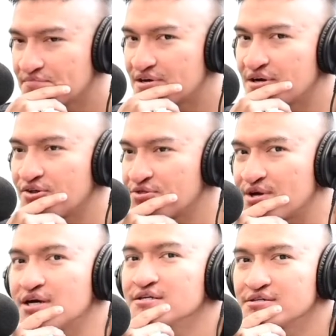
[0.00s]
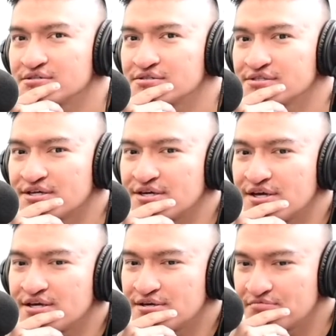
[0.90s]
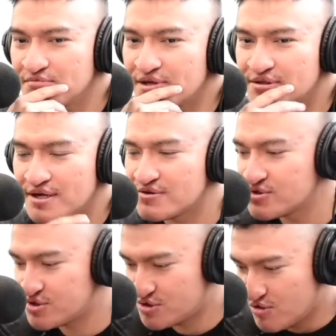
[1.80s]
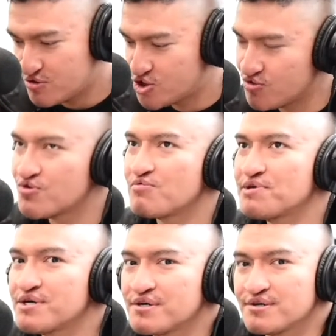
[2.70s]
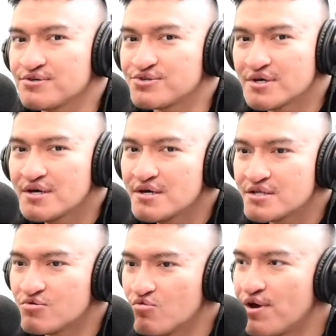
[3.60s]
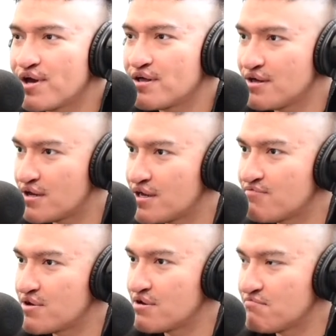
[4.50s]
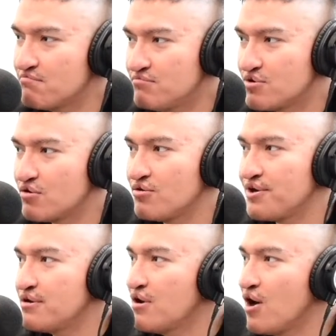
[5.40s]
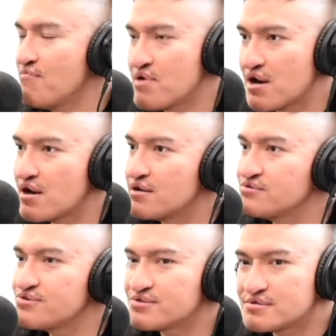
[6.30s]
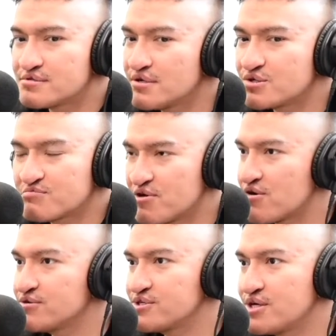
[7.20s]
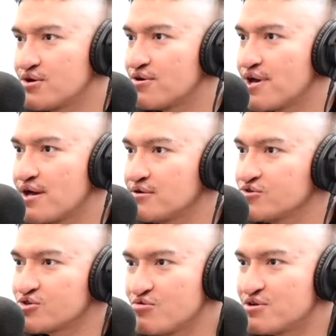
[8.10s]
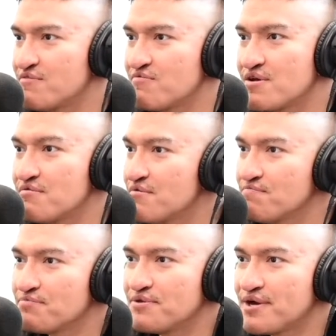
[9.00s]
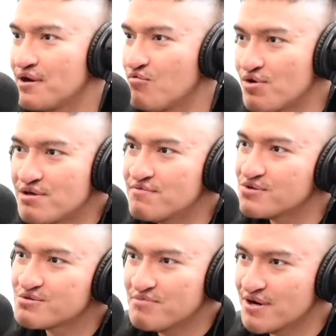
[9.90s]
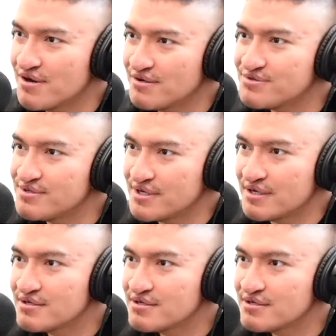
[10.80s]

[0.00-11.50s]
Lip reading: I like that. And that is so true, because the way that even, like our parents experience the internet is so different than how we've experienced it.